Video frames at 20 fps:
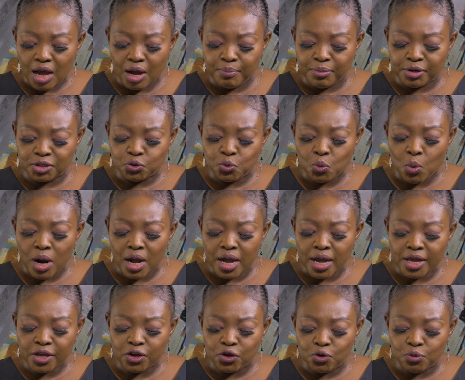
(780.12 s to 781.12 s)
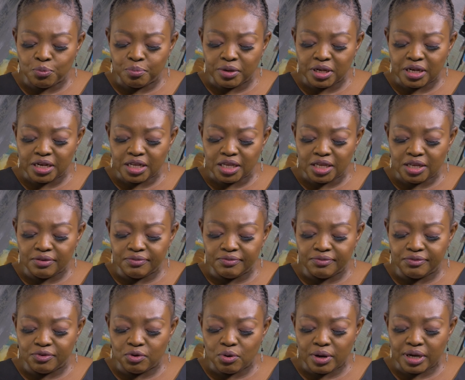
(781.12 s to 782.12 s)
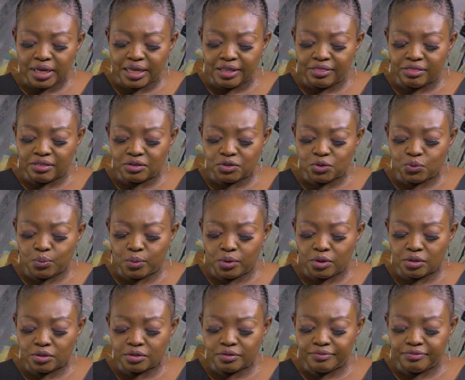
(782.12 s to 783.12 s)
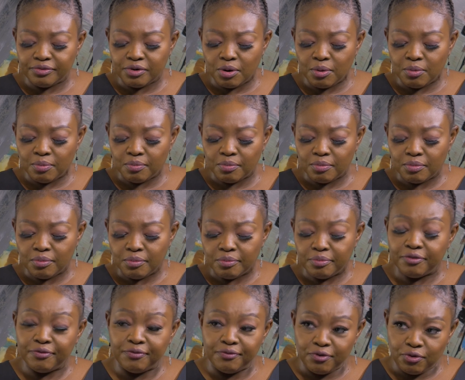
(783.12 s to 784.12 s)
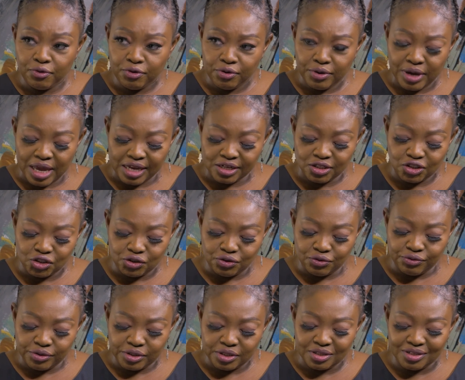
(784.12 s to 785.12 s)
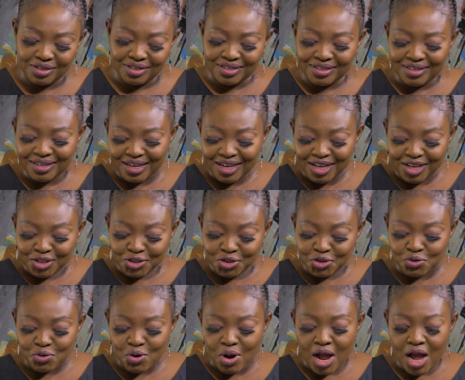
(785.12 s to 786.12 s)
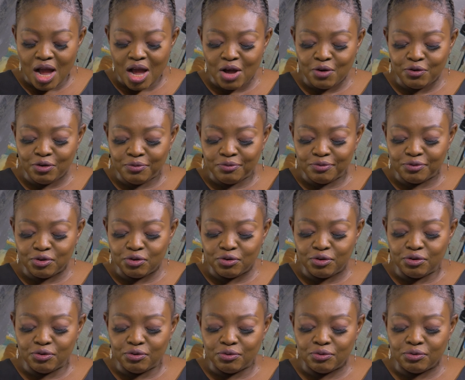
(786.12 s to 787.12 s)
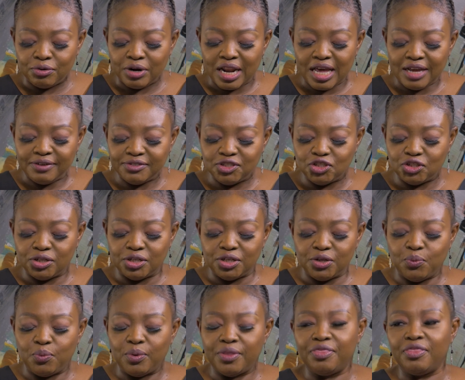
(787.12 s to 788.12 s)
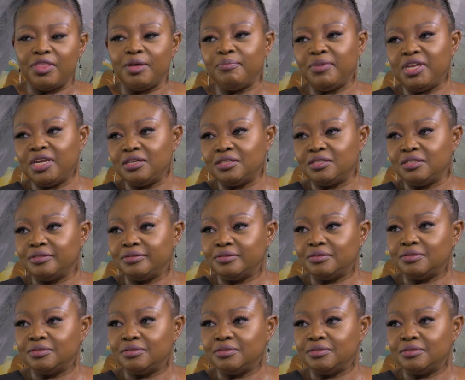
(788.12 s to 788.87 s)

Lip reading: about why you believe you are in this world, from before you had children to how you view your life journey with them in it?